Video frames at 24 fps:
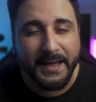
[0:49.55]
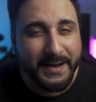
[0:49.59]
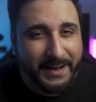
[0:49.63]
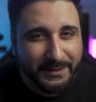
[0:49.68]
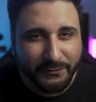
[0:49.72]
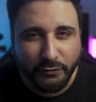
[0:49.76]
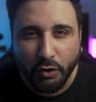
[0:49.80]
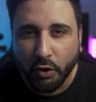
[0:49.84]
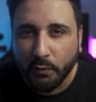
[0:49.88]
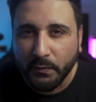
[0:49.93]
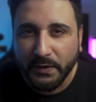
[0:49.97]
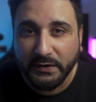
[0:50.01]
And
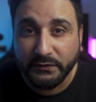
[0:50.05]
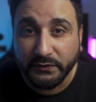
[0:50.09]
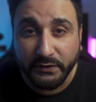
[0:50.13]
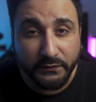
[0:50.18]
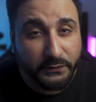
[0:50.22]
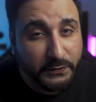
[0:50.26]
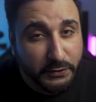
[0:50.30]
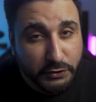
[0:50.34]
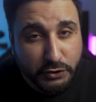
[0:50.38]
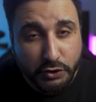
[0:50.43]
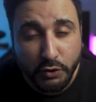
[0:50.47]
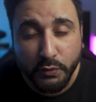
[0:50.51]
as always,
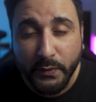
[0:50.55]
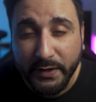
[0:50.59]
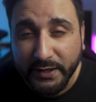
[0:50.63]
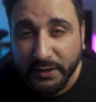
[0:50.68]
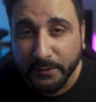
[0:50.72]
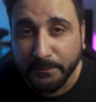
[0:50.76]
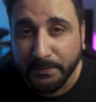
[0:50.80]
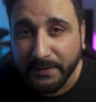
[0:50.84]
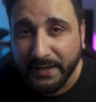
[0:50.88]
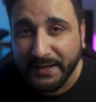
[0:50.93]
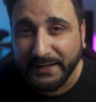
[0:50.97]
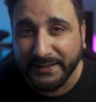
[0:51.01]
if you do end
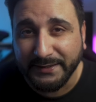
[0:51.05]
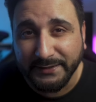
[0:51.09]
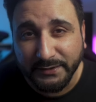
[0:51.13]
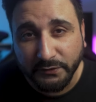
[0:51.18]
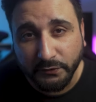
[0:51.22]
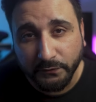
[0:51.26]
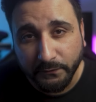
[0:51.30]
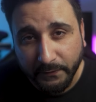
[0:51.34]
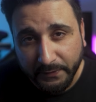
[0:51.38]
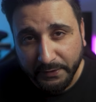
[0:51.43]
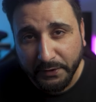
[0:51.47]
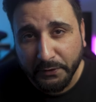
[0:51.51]
up liking
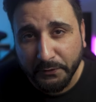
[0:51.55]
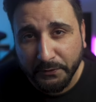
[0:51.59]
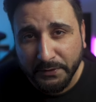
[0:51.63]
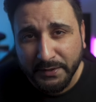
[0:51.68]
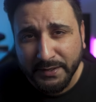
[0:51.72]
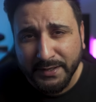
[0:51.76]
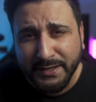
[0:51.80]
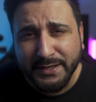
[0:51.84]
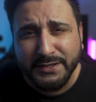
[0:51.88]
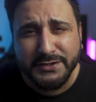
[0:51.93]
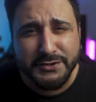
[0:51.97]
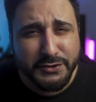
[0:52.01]
this video,
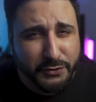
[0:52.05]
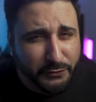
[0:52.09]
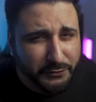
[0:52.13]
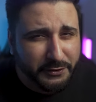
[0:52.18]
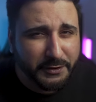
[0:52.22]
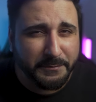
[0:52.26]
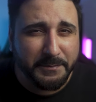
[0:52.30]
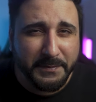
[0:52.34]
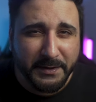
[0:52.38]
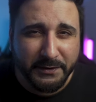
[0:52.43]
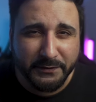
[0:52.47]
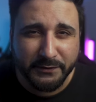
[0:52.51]
do
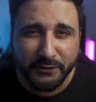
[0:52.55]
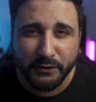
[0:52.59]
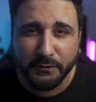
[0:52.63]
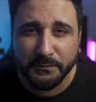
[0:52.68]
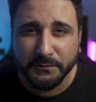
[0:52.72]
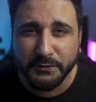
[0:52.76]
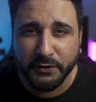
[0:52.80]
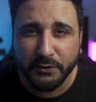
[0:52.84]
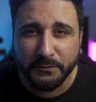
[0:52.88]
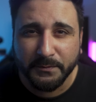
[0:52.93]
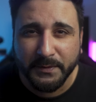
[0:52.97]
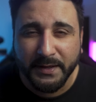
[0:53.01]
give me a
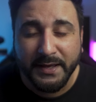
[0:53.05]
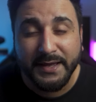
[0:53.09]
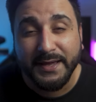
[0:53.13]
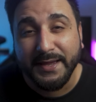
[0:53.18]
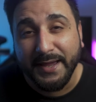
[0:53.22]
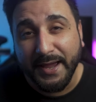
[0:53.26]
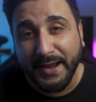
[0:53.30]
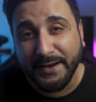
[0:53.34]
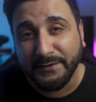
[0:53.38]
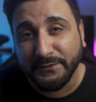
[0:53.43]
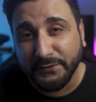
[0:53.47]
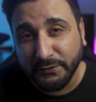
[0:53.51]
thumbs up
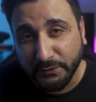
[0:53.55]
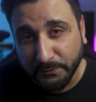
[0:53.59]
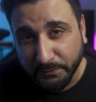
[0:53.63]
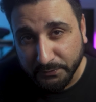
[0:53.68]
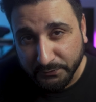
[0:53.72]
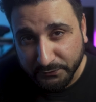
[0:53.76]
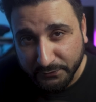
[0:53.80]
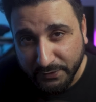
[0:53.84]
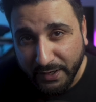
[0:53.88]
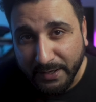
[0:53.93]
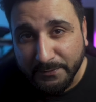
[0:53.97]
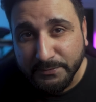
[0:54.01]
and
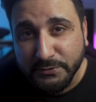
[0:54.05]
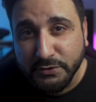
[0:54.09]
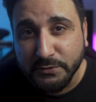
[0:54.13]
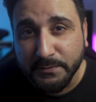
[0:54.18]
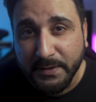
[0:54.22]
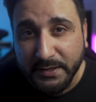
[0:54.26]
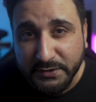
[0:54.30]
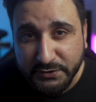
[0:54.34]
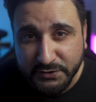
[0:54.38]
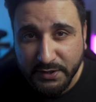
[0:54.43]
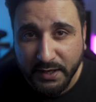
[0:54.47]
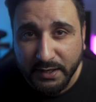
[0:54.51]
subscribe to
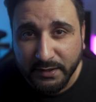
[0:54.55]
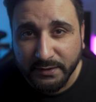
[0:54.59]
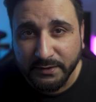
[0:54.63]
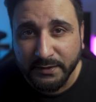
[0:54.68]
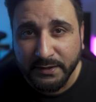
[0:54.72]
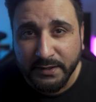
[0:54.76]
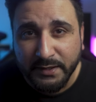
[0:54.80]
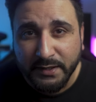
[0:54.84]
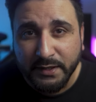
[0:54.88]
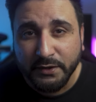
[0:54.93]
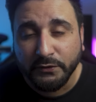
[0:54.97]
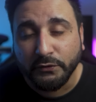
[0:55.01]
my
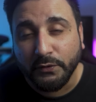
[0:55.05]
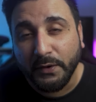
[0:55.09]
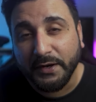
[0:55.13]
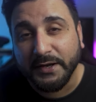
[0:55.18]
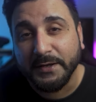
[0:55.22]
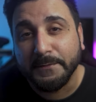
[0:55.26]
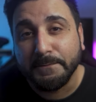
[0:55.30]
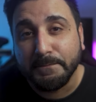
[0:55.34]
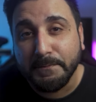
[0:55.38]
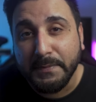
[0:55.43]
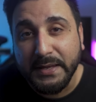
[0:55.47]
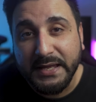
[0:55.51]
channel so I
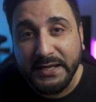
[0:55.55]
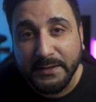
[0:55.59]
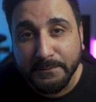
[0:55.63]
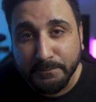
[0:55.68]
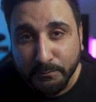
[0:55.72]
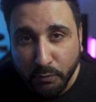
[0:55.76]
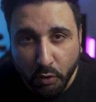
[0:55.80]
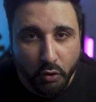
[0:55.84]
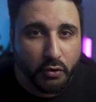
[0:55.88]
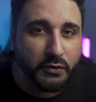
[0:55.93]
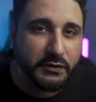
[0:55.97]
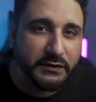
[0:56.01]
can make
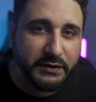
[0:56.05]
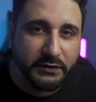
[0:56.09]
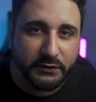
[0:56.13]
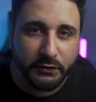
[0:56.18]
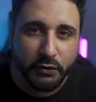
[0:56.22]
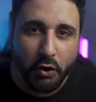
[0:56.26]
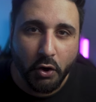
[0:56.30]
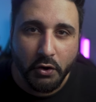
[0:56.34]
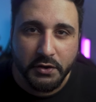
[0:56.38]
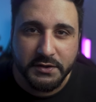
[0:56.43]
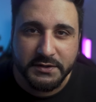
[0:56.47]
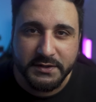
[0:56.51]
more of this
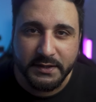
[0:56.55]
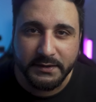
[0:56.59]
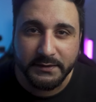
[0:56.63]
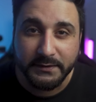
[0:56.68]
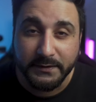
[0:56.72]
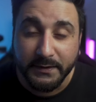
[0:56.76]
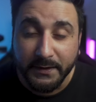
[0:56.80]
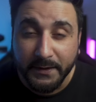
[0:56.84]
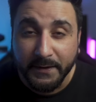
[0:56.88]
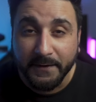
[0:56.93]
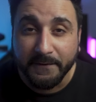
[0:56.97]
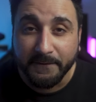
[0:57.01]

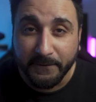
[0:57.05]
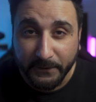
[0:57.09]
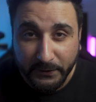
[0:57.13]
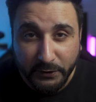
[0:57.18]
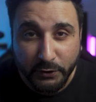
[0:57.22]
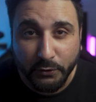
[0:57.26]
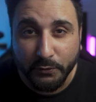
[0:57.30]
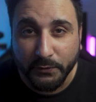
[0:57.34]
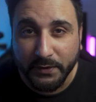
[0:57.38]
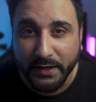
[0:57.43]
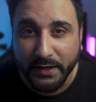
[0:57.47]
content for you